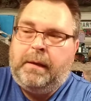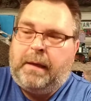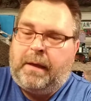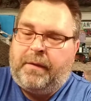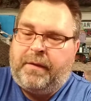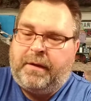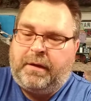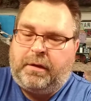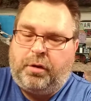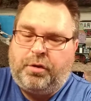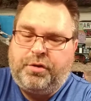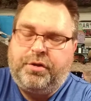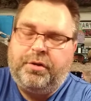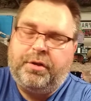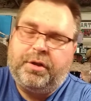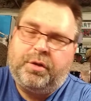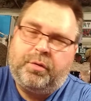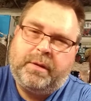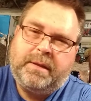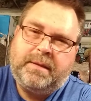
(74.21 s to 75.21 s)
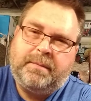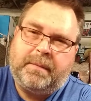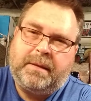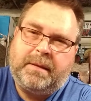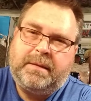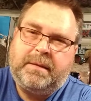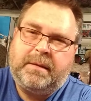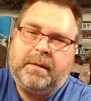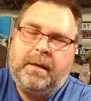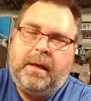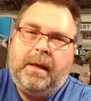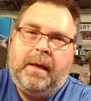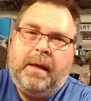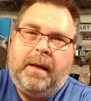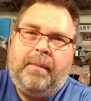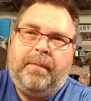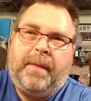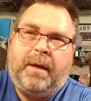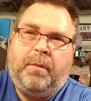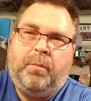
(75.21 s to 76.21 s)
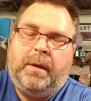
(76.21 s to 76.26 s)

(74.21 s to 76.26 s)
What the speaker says: and then closer to Christmas they